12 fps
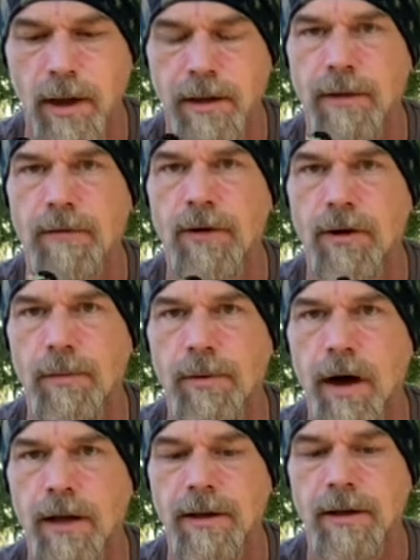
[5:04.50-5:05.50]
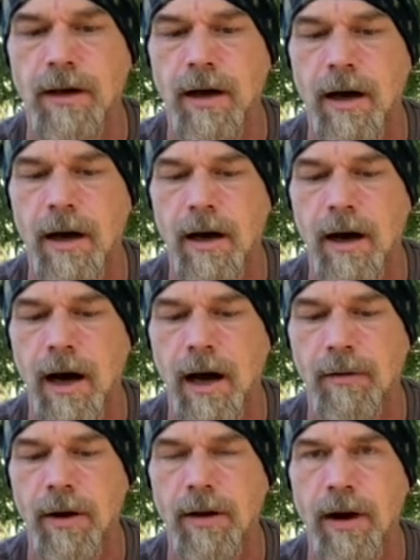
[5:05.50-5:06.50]
like the feel of poly. Uh,
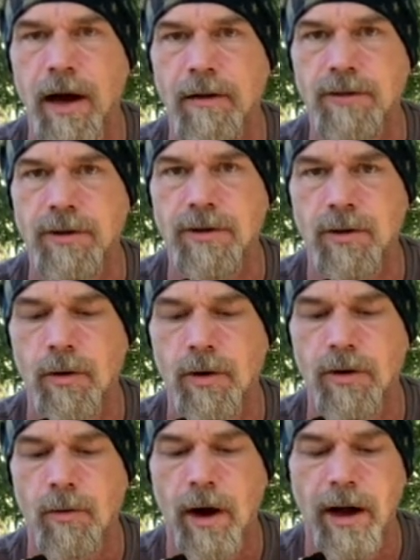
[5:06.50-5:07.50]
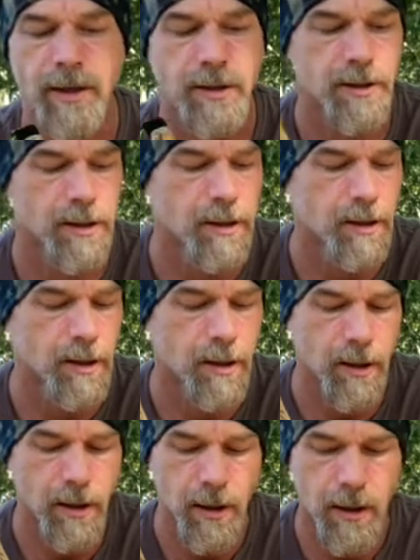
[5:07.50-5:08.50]
I'd rather have just oil and wax.
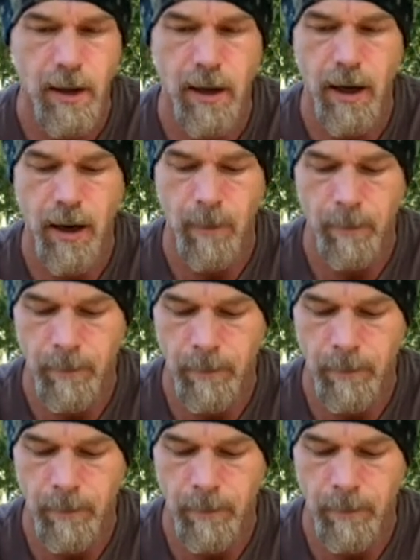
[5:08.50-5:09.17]
Um,